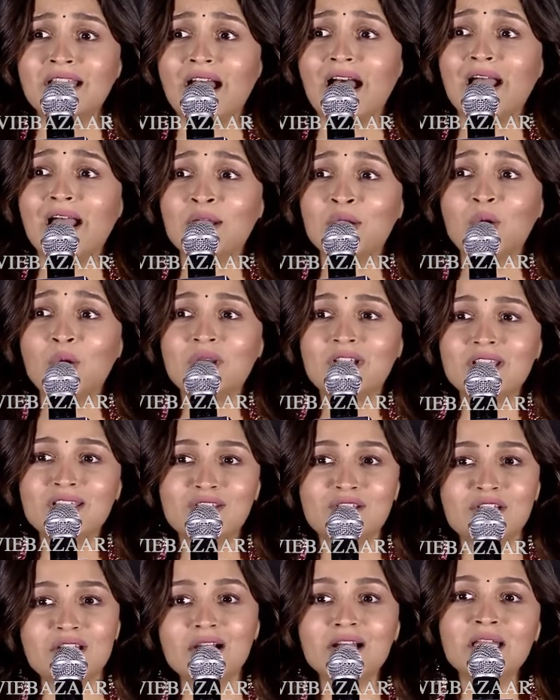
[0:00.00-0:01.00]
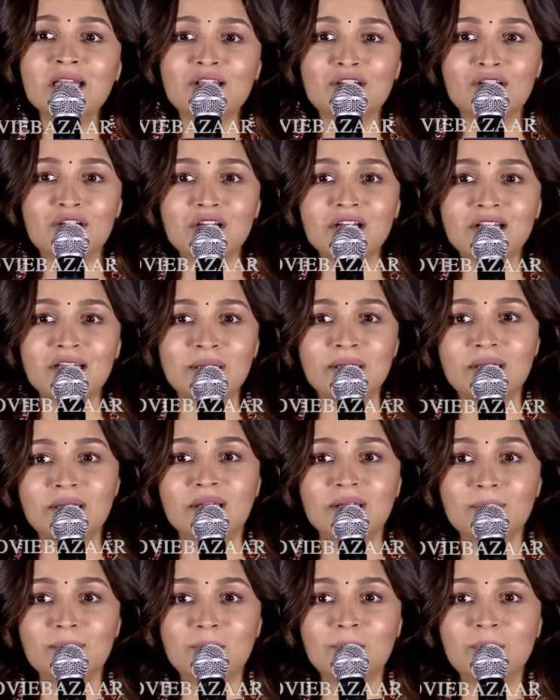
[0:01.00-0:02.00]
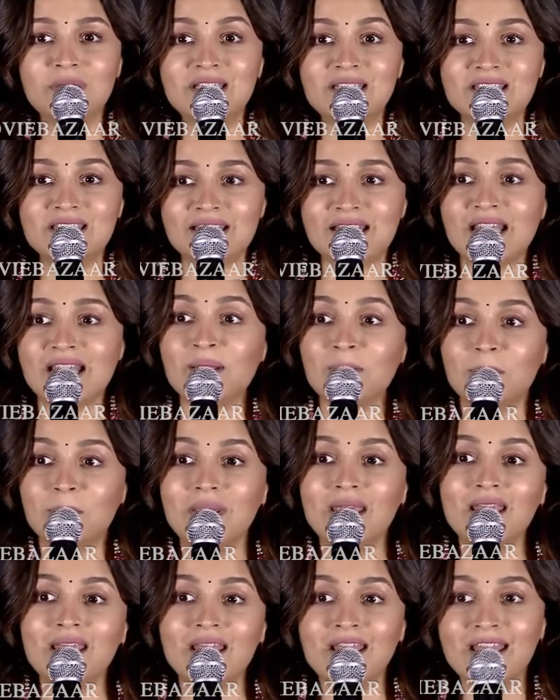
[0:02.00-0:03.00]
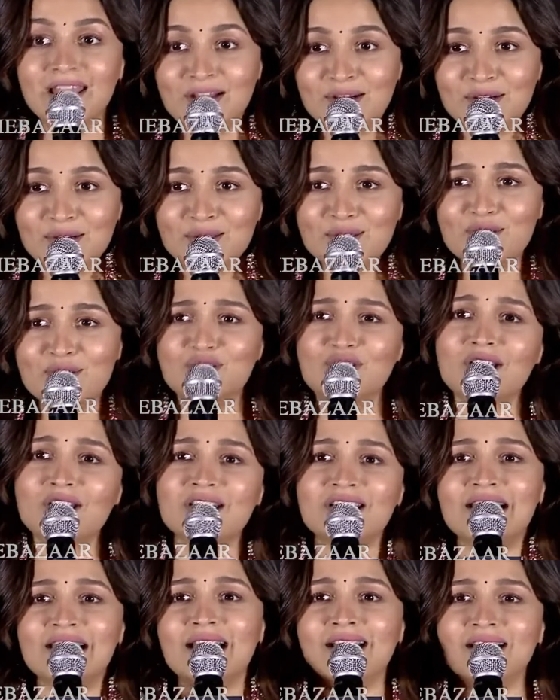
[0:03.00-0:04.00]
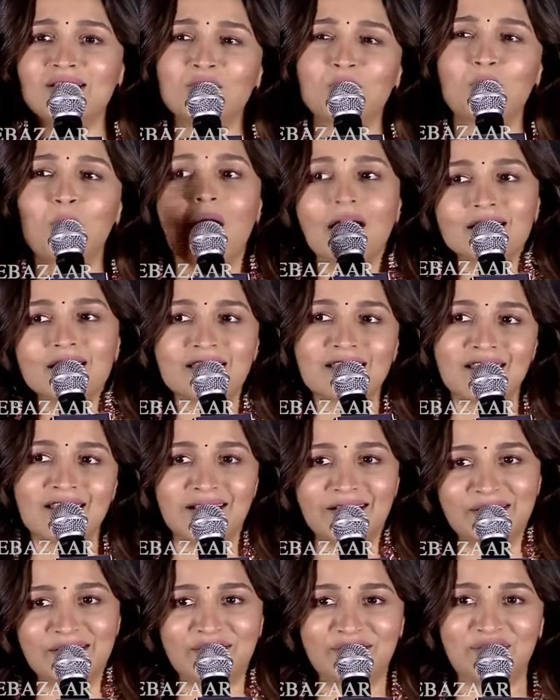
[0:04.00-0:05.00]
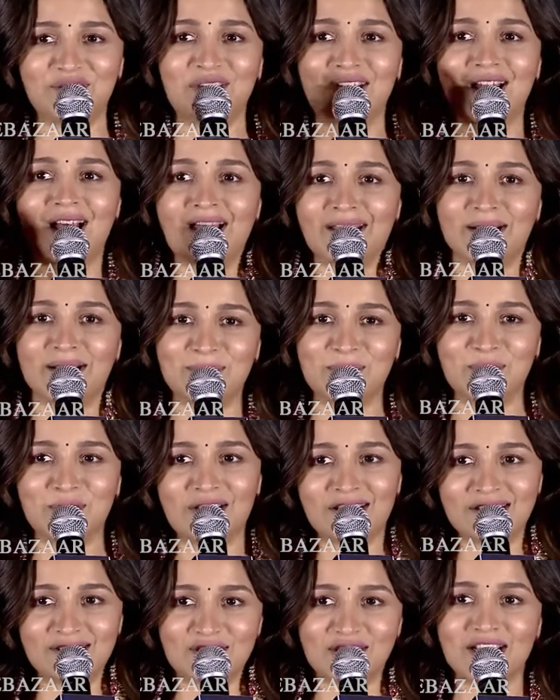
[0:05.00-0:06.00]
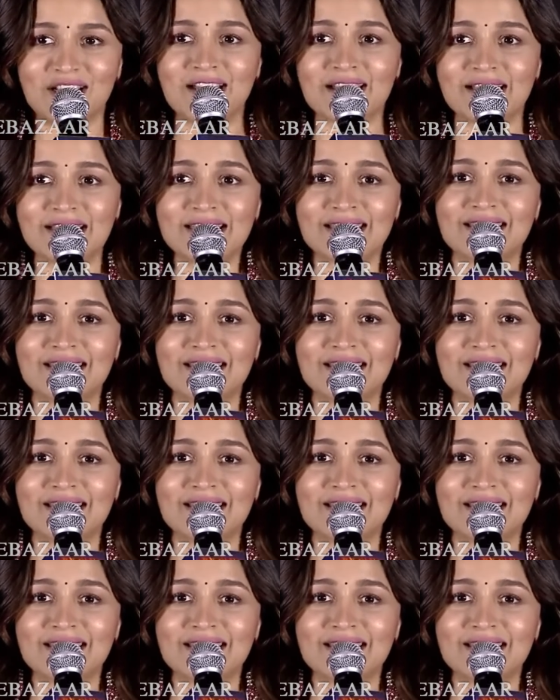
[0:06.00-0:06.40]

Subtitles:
I know he's really, really missing being here. So just let's once hear it for Ayan Mukherjee, guys.